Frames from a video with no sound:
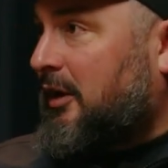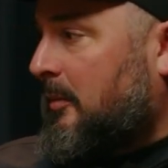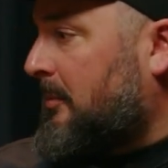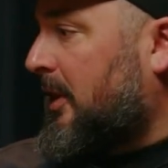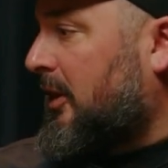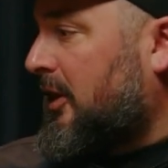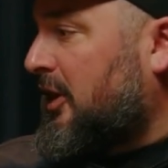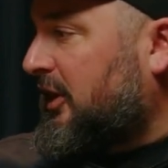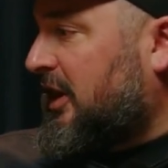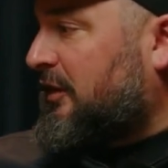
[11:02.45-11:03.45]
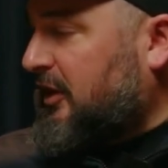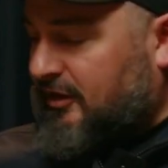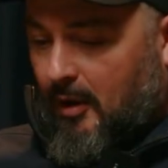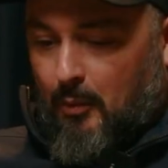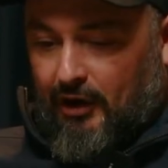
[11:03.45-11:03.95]
I remember giving
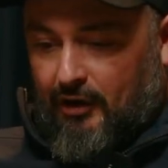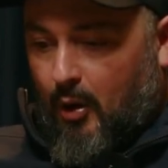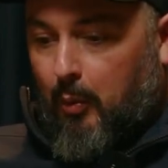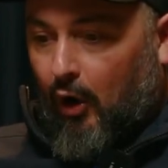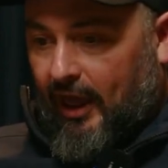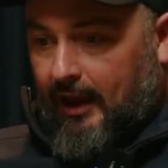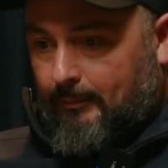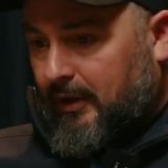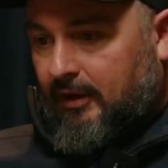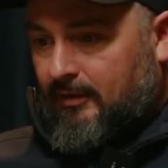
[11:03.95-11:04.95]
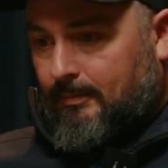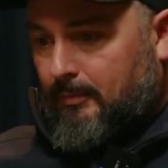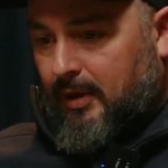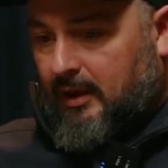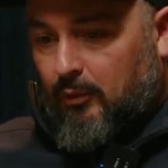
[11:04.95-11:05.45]
someone a wallet because
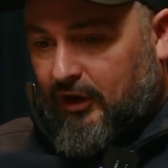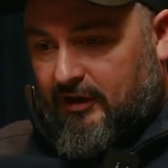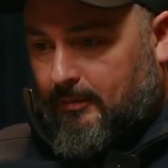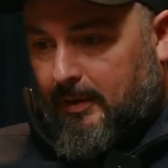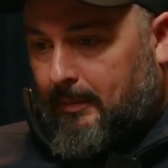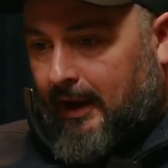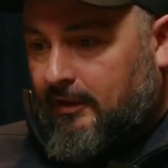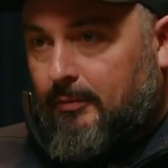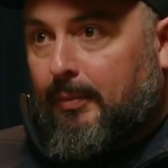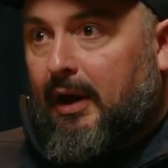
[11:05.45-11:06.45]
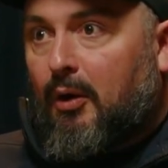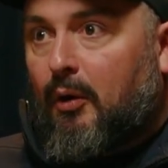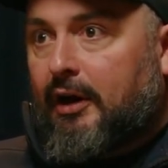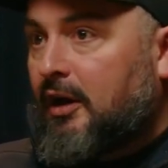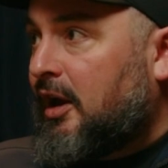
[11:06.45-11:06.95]
he wanted to be paid some
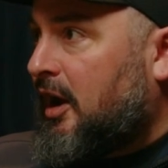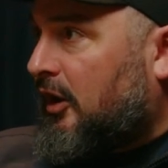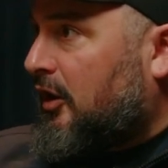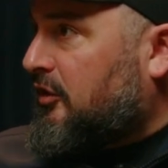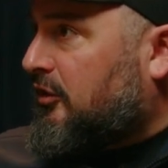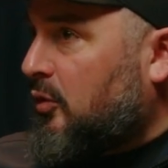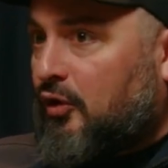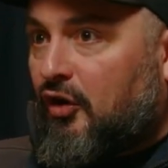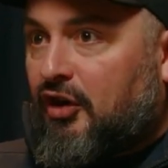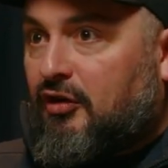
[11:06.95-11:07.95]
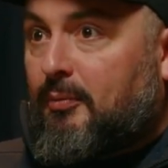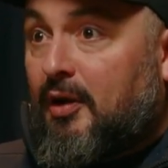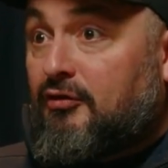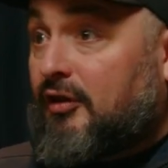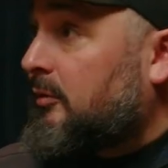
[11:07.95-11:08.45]
Bitcoin, and I installed it on his
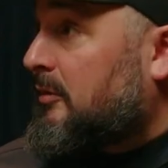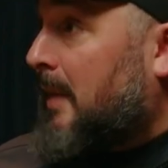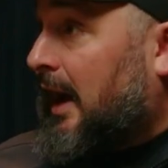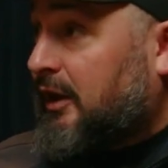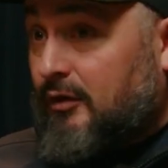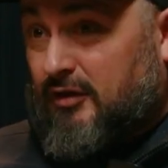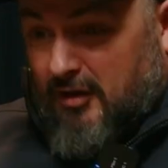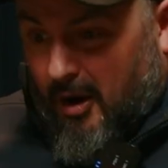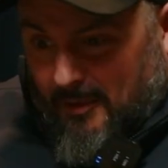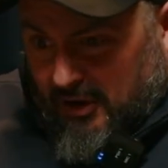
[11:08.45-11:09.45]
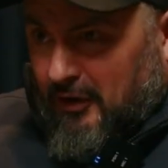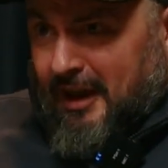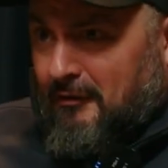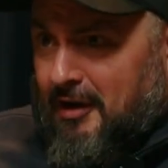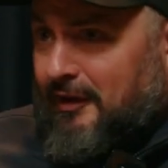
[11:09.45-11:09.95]
computer. He was a Mac user. He's like, oh my God,
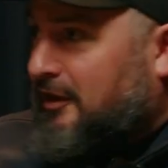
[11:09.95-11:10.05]
get rid of it.